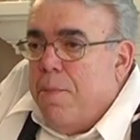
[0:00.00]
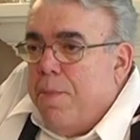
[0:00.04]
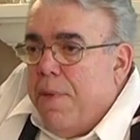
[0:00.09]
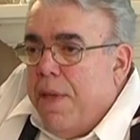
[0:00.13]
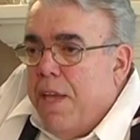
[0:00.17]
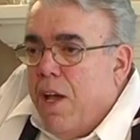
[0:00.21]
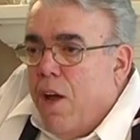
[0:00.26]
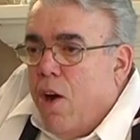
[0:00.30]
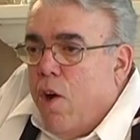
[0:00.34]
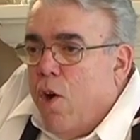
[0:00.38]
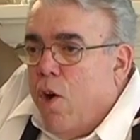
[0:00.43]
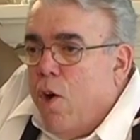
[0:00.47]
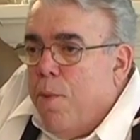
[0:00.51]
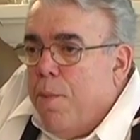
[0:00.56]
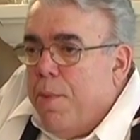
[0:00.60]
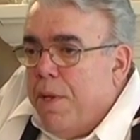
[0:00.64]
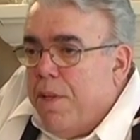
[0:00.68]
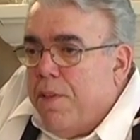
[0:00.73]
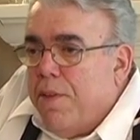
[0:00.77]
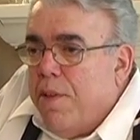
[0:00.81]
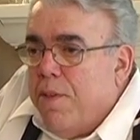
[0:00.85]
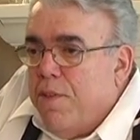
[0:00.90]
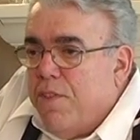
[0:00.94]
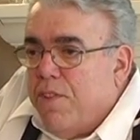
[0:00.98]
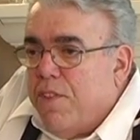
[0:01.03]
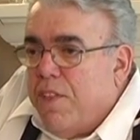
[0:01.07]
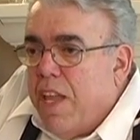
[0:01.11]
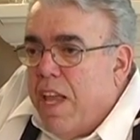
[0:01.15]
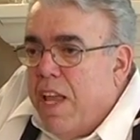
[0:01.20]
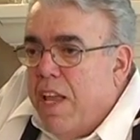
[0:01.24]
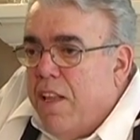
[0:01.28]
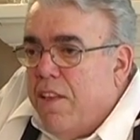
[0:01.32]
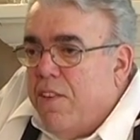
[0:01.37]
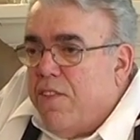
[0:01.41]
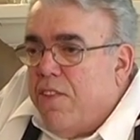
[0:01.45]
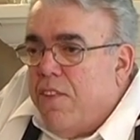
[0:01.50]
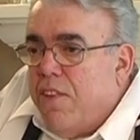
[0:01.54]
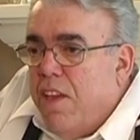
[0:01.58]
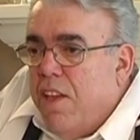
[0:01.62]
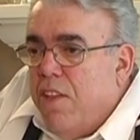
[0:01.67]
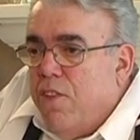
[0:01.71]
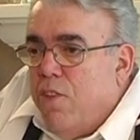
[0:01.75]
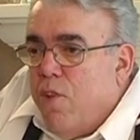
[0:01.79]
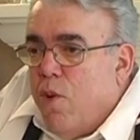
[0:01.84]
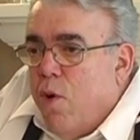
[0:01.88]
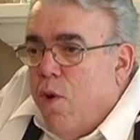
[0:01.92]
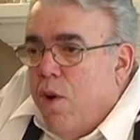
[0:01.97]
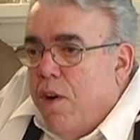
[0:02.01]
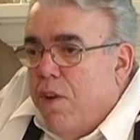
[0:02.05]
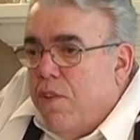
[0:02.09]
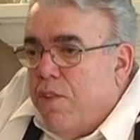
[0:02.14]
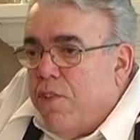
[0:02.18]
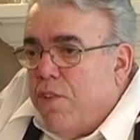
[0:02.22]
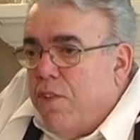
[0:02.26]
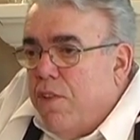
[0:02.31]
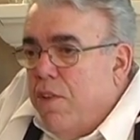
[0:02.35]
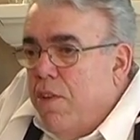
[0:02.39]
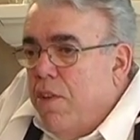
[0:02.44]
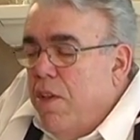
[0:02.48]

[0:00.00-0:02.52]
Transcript: to be a hermit and stay in, indoors.